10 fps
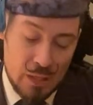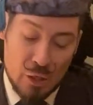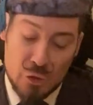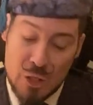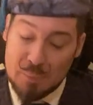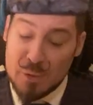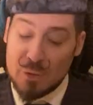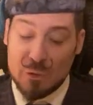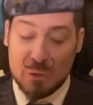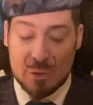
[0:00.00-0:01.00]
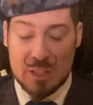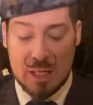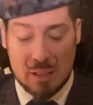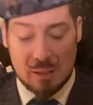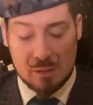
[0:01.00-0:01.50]
Chapter
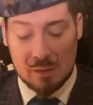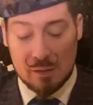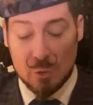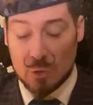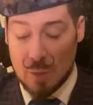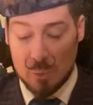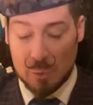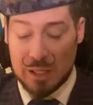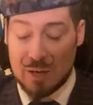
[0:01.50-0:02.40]
13. Summary